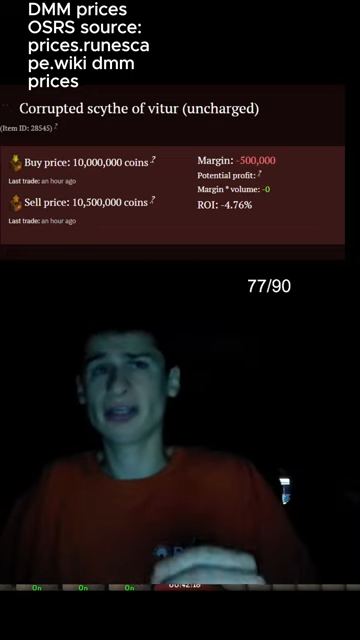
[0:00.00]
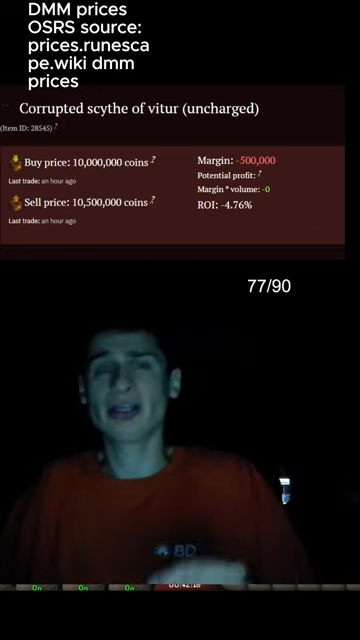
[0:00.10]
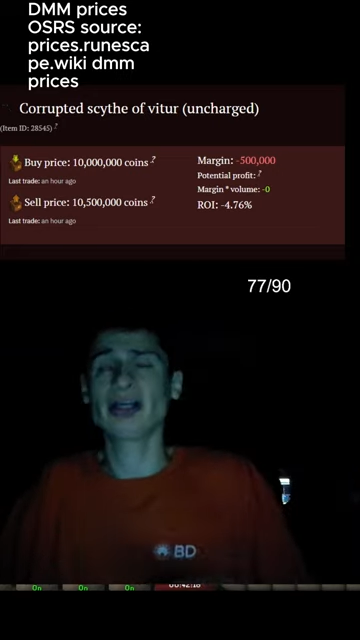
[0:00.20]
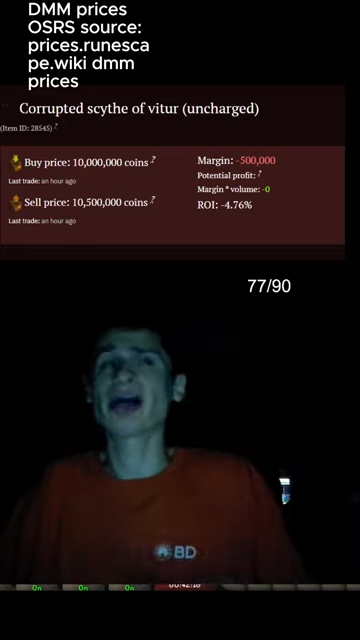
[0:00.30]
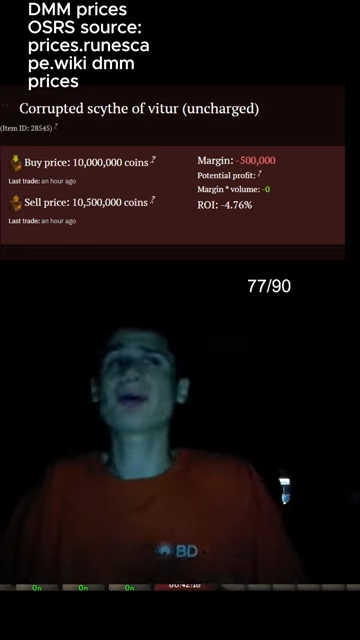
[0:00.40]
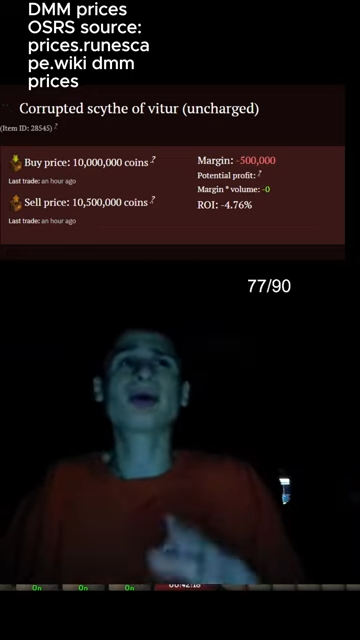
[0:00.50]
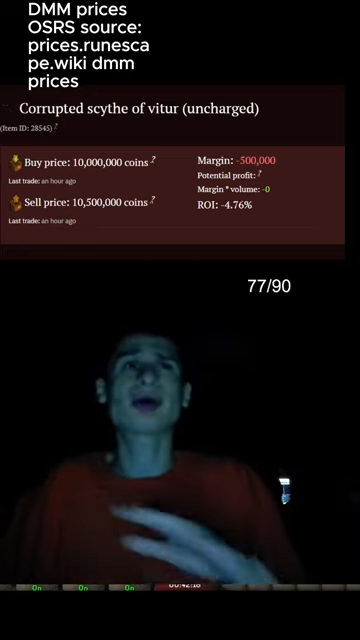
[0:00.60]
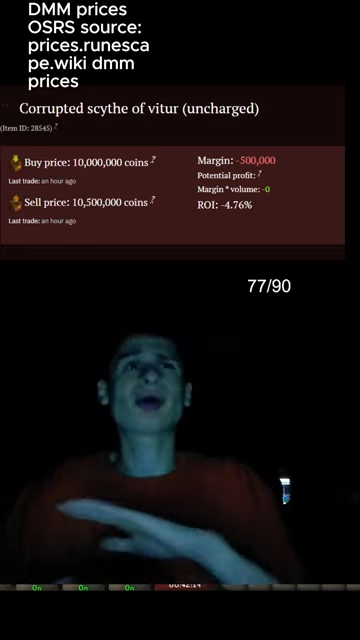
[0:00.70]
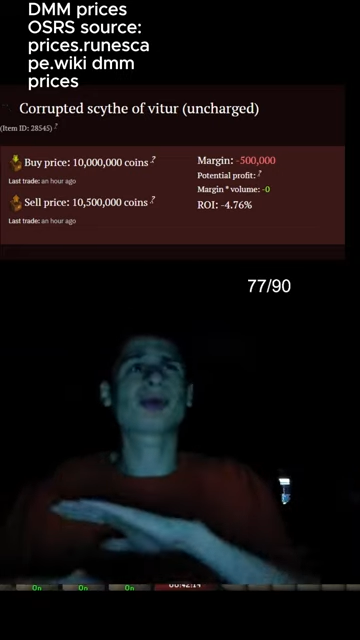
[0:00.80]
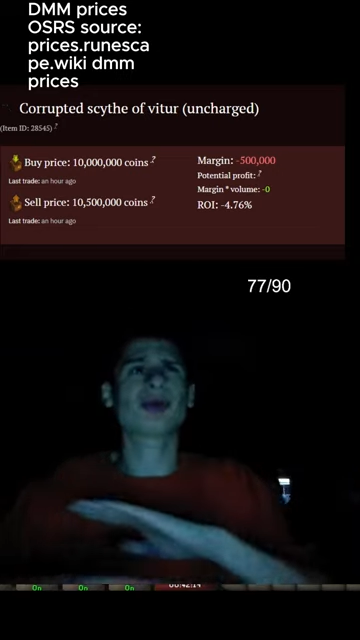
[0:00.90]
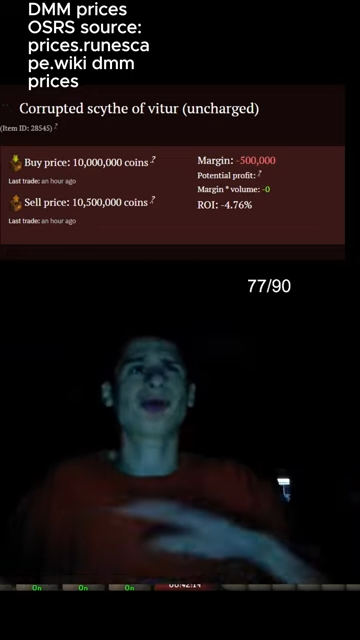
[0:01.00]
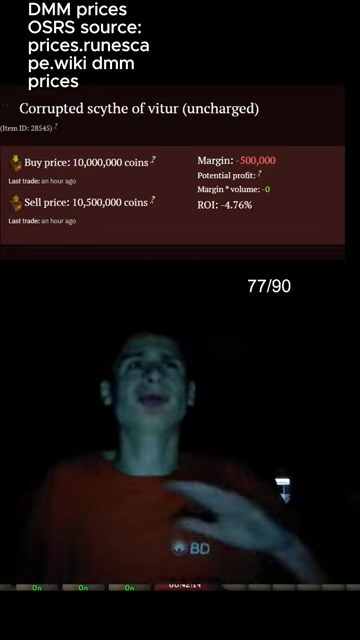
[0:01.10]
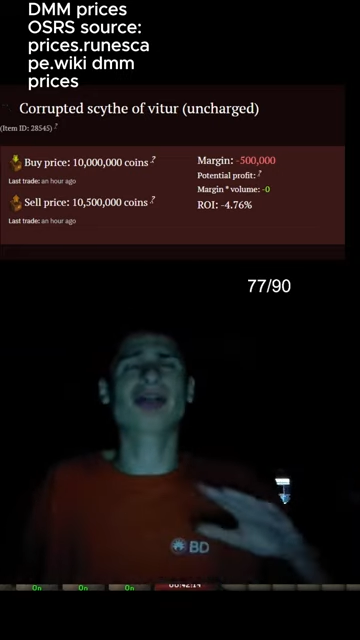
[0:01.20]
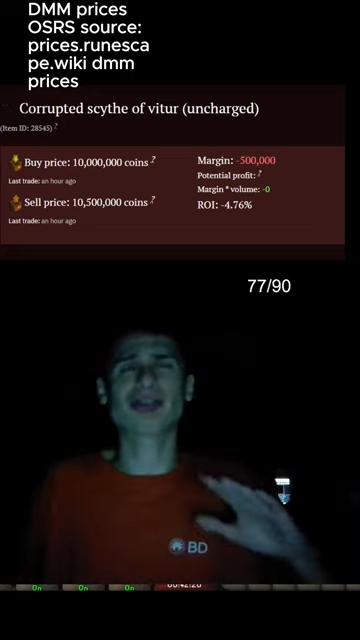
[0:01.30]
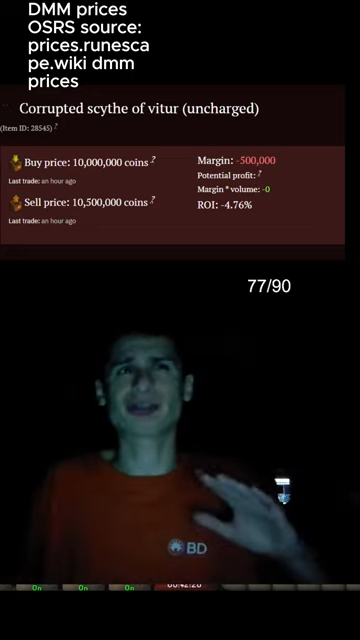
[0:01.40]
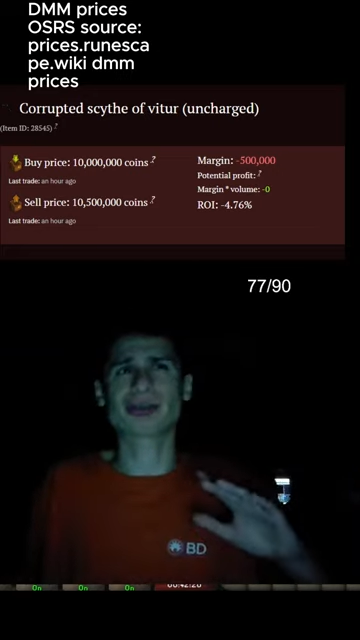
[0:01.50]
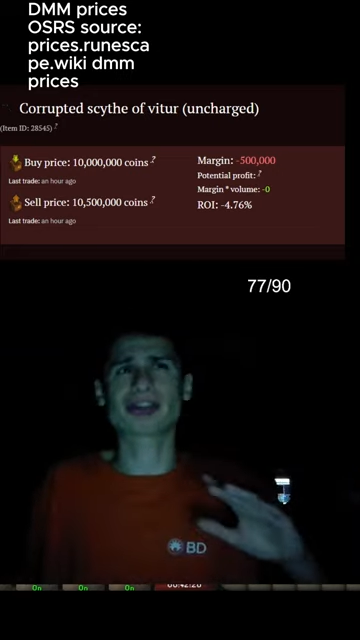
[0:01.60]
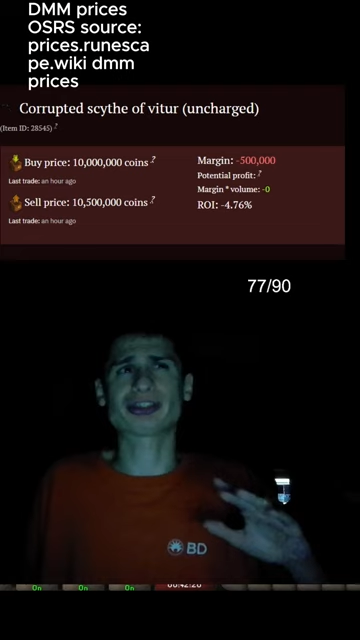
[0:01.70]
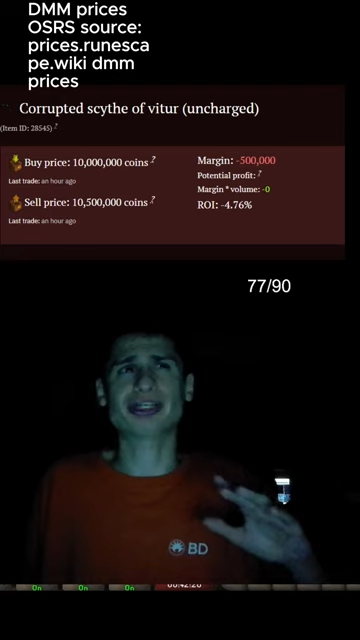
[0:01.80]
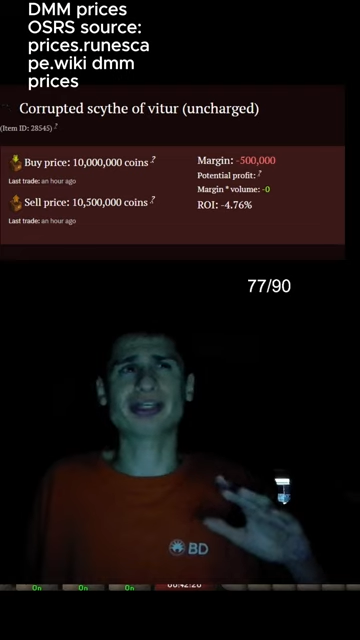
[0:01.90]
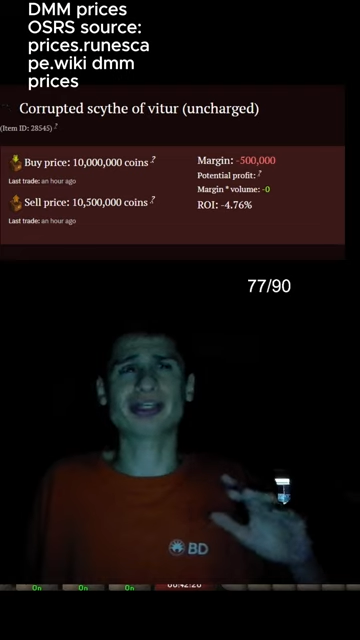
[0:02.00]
I don't, I don't really want to use it while training.